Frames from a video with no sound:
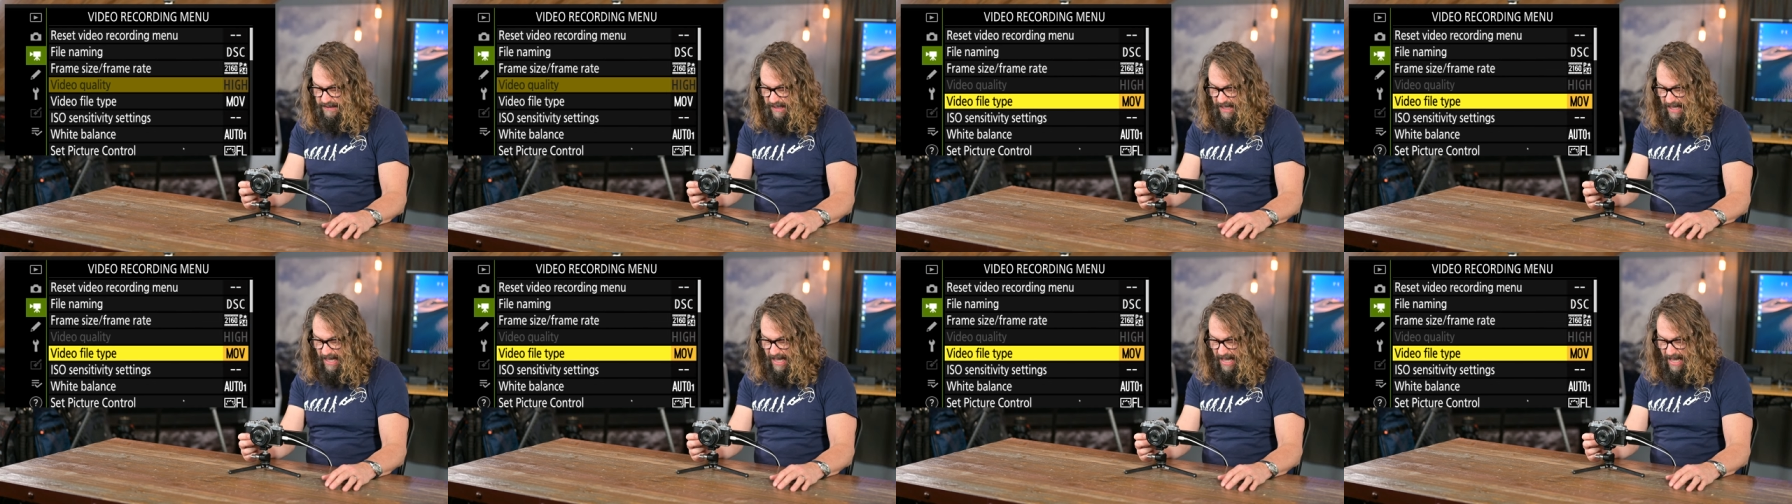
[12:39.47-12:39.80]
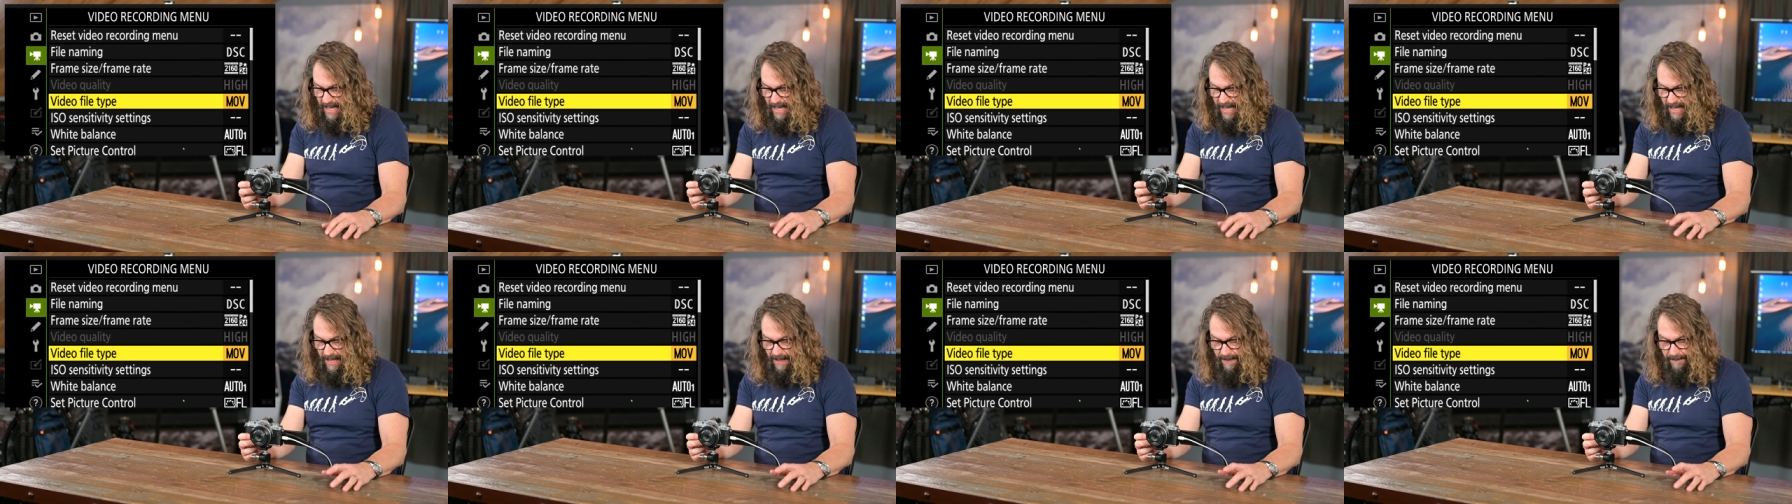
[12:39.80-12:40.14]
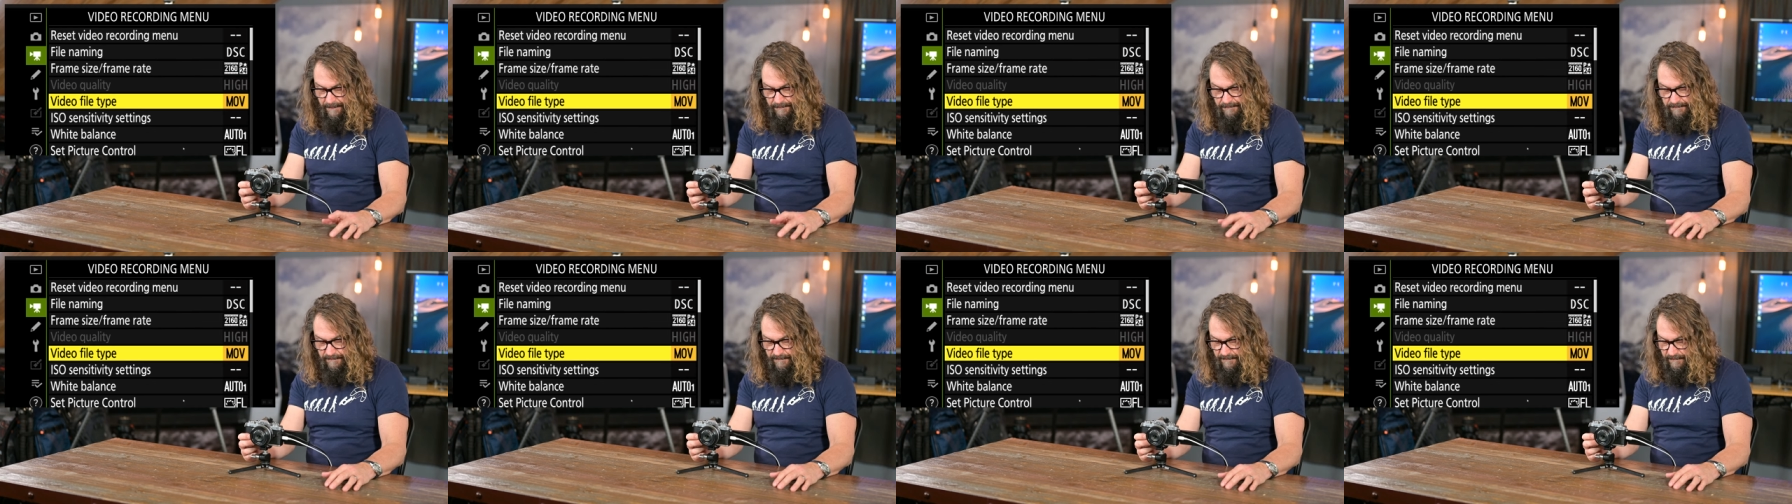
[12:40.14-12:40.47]

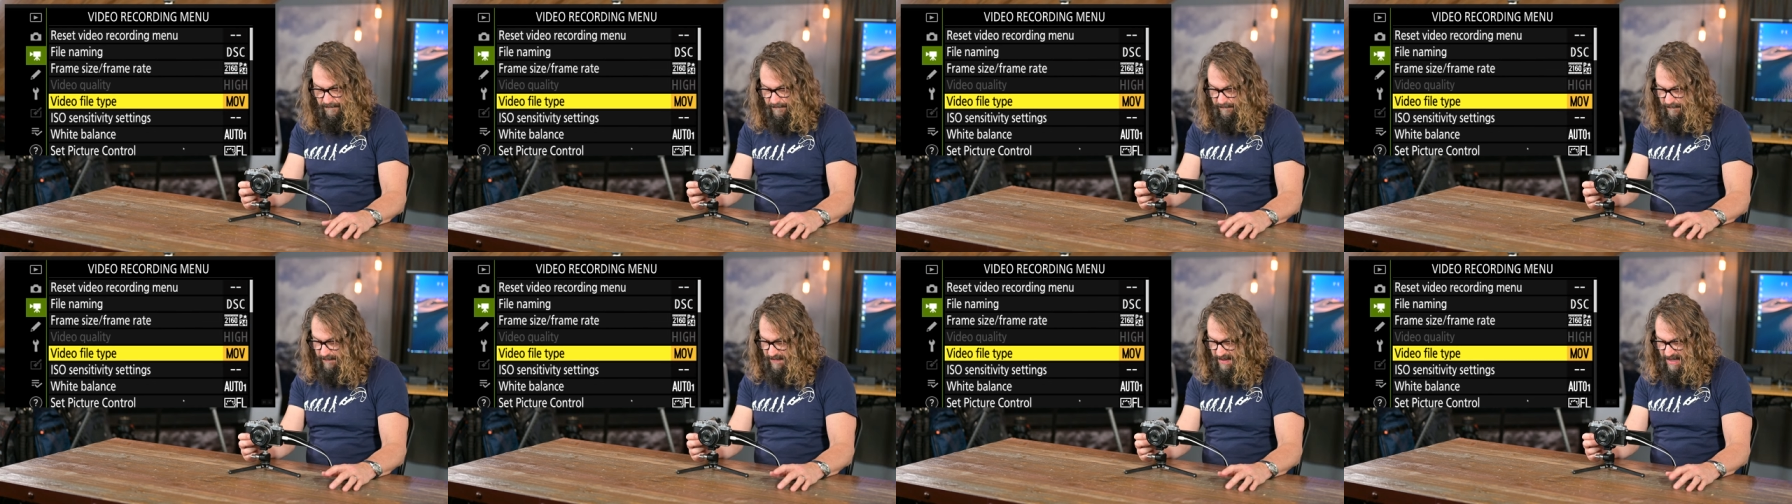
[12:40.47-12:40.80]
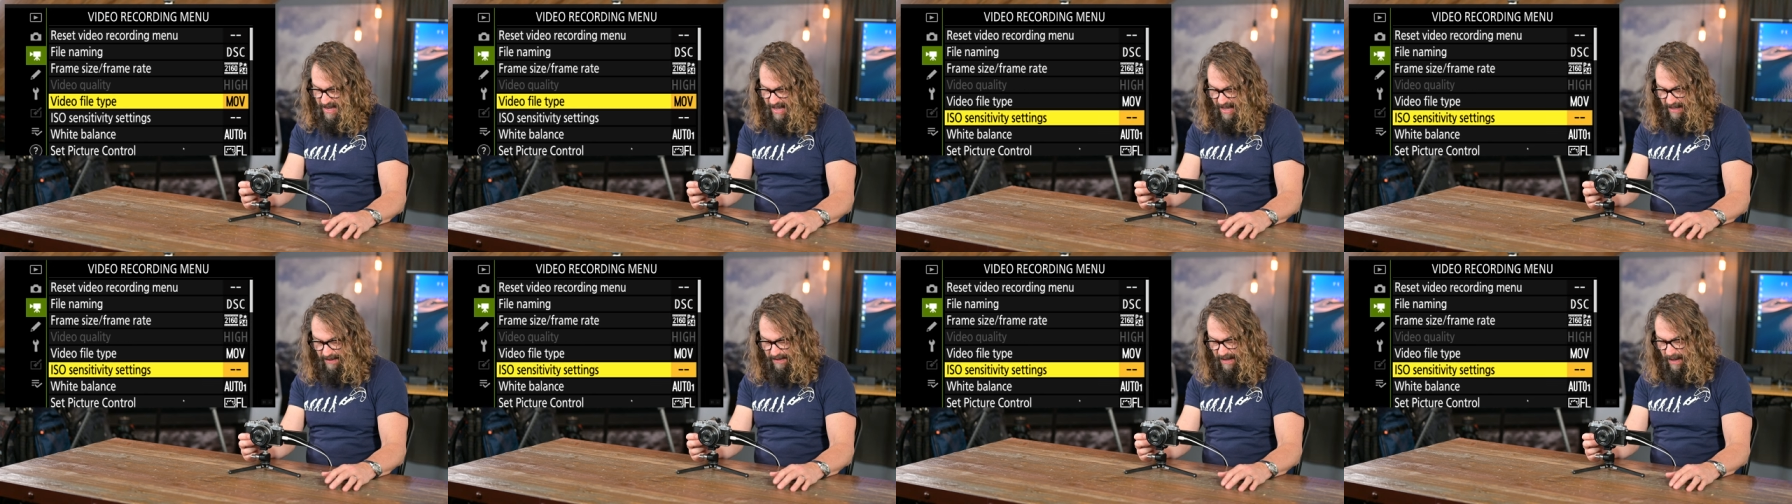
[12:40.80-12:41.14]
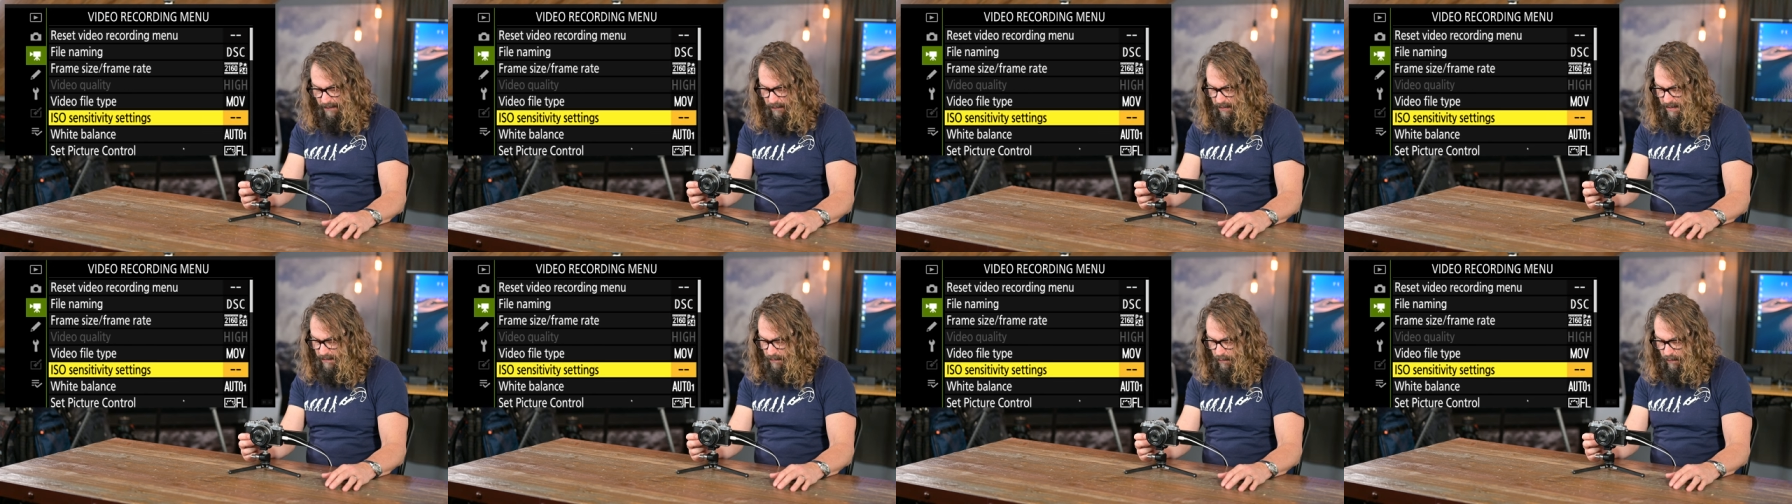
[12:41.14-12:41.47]
Um, yeah, I
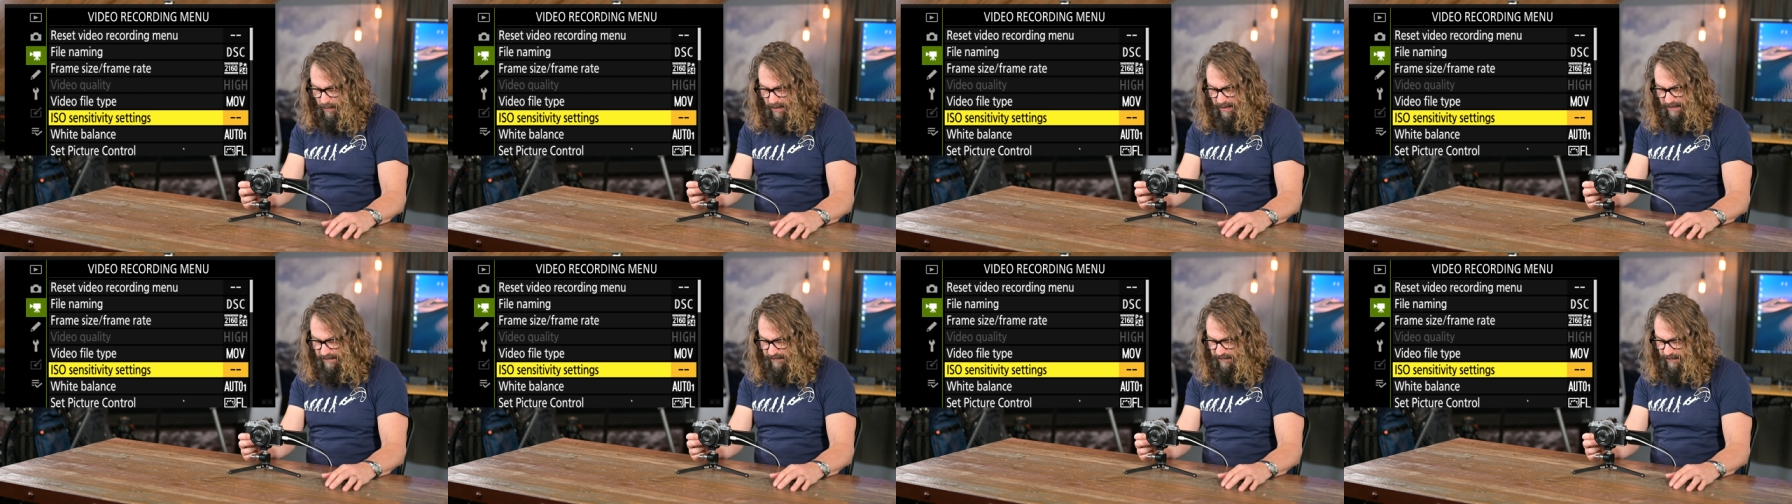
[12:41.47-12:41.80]
wouldn't worry